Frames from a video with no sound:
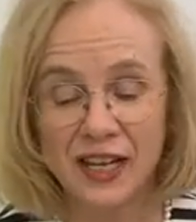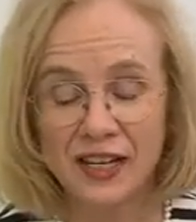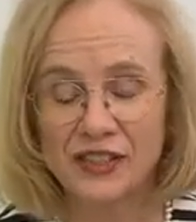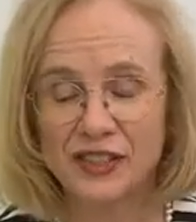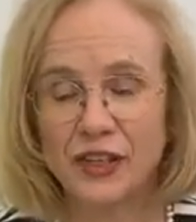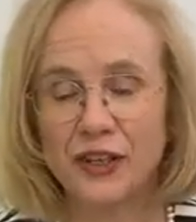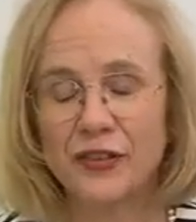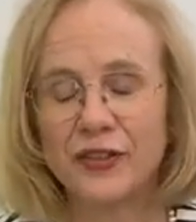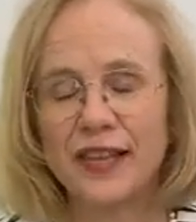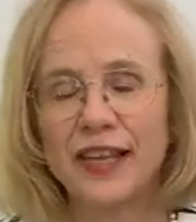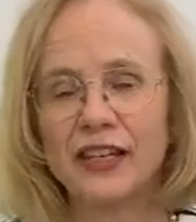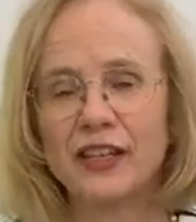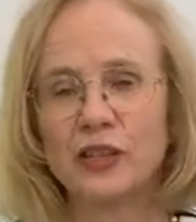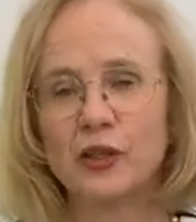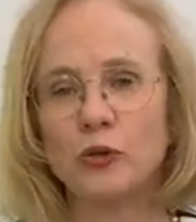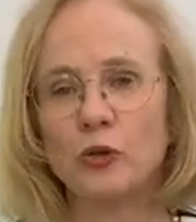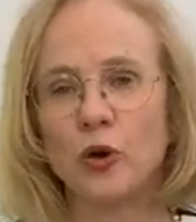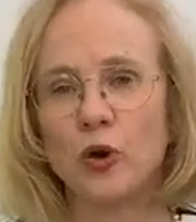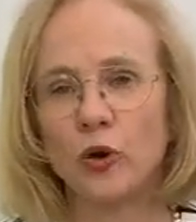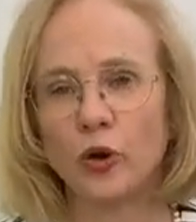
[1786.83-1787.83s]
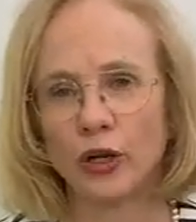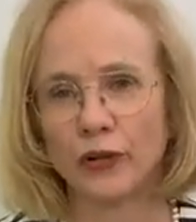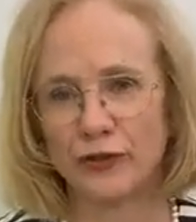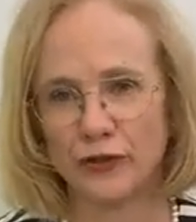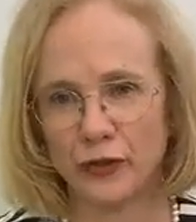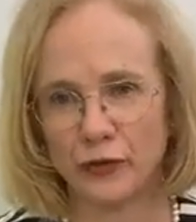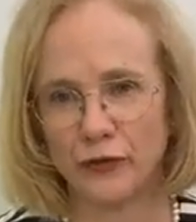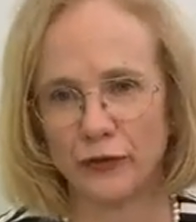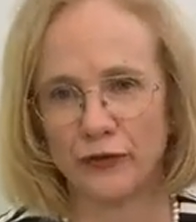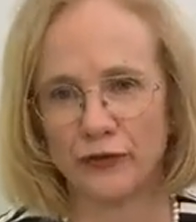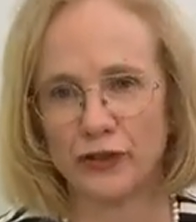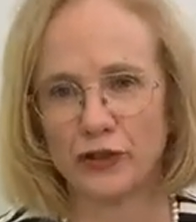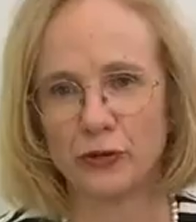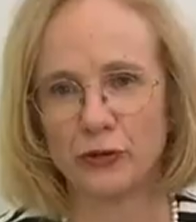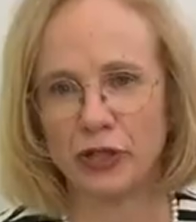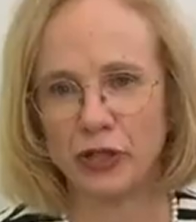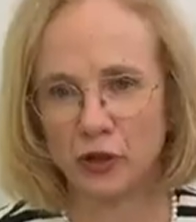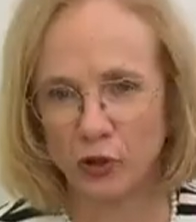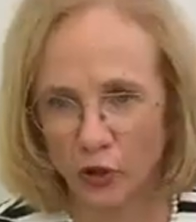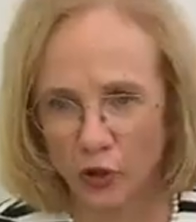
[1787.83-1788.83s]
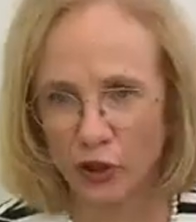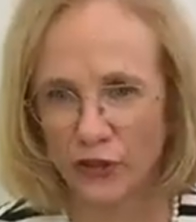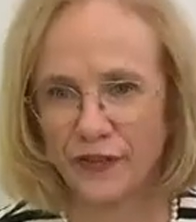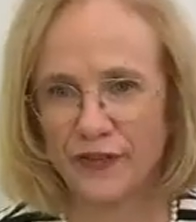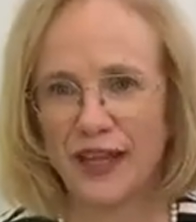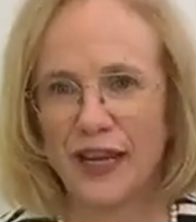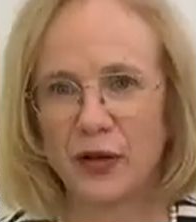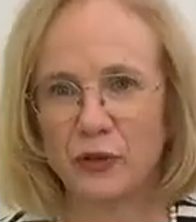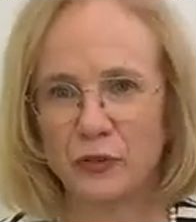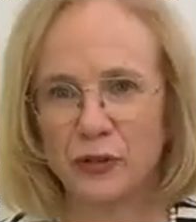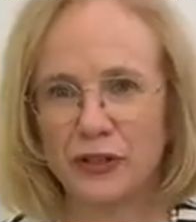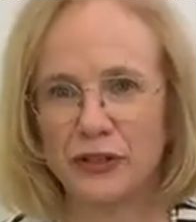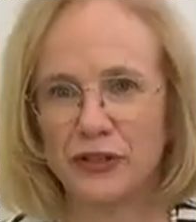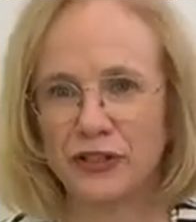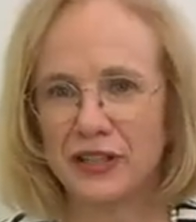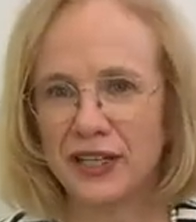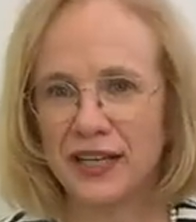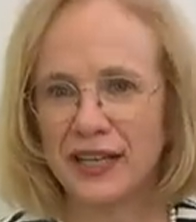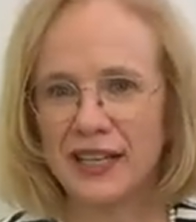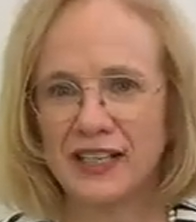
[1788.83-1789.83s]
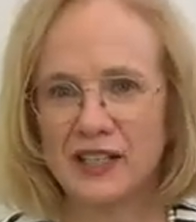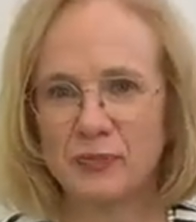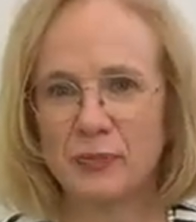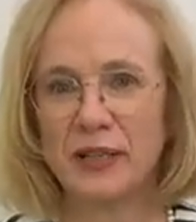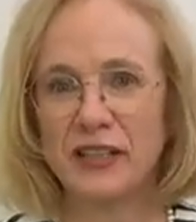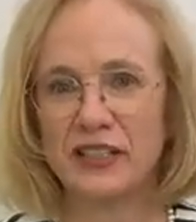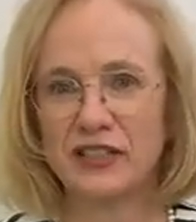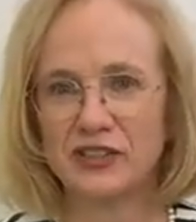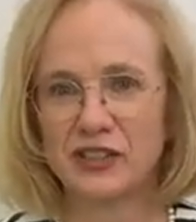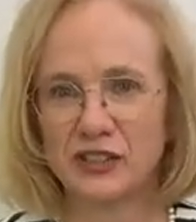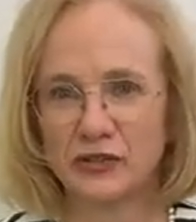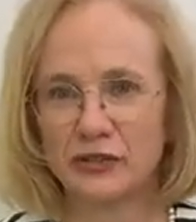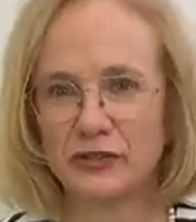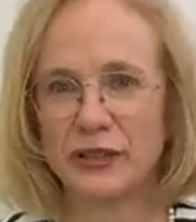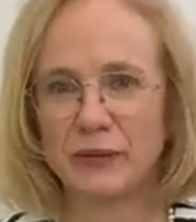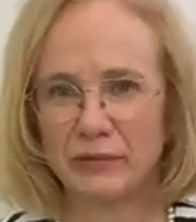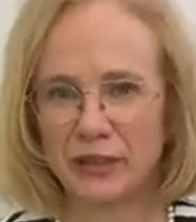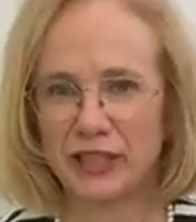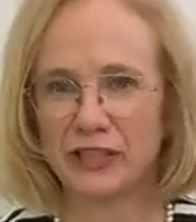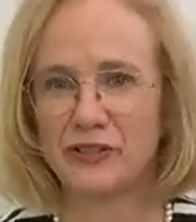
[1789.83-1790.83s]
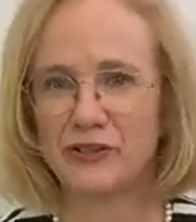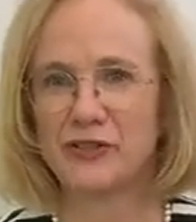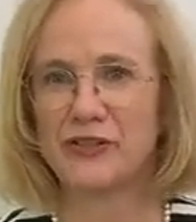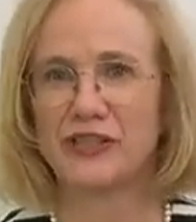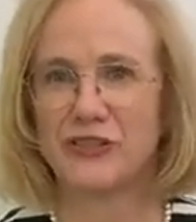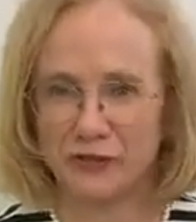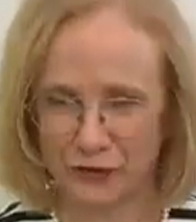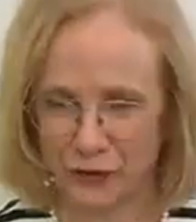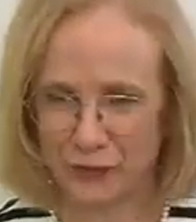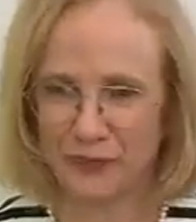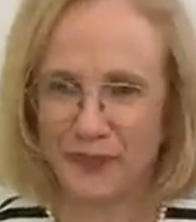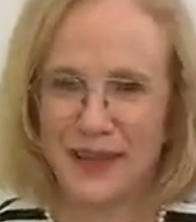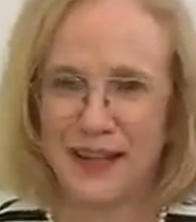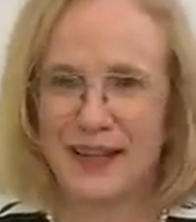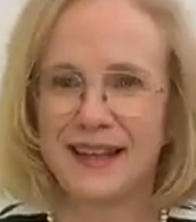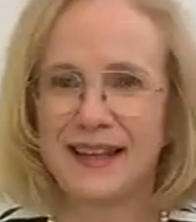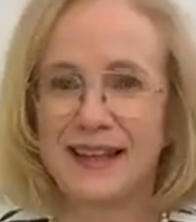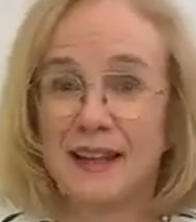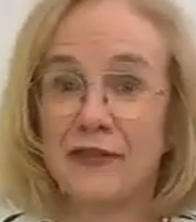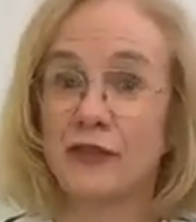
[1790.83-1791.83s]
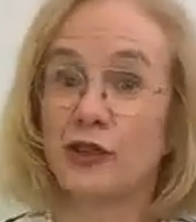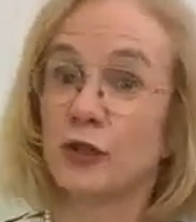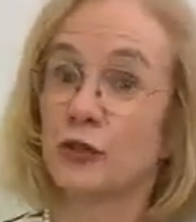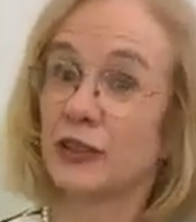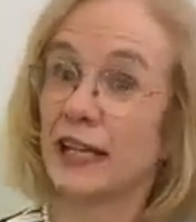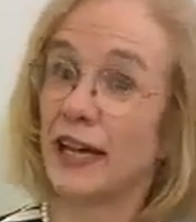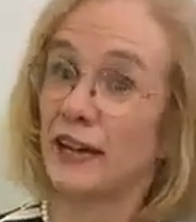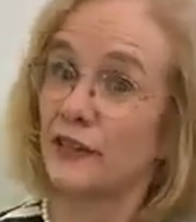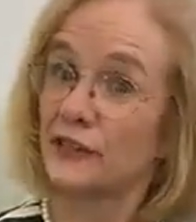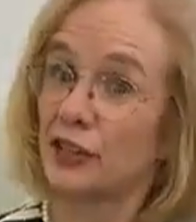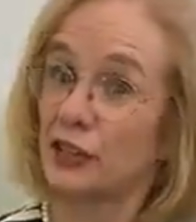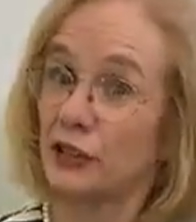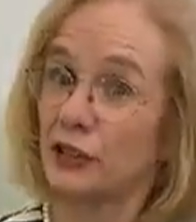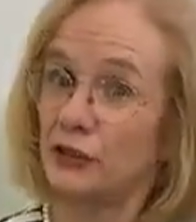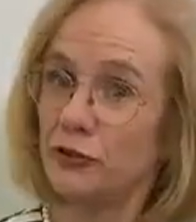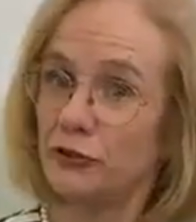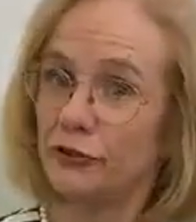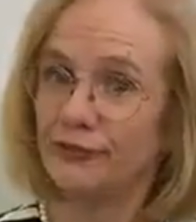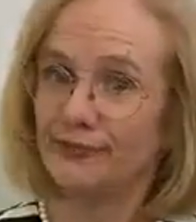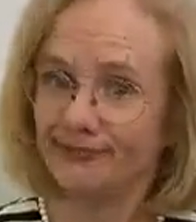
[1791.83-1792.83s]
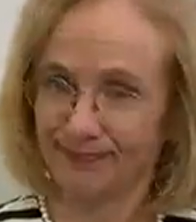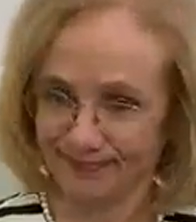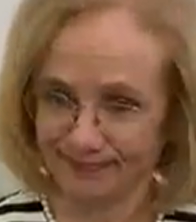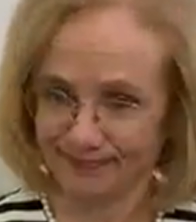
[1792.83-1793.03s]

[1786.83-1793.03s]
So thank you all of you for doing all of that work. It's been extremely useful. Have a good afternoon.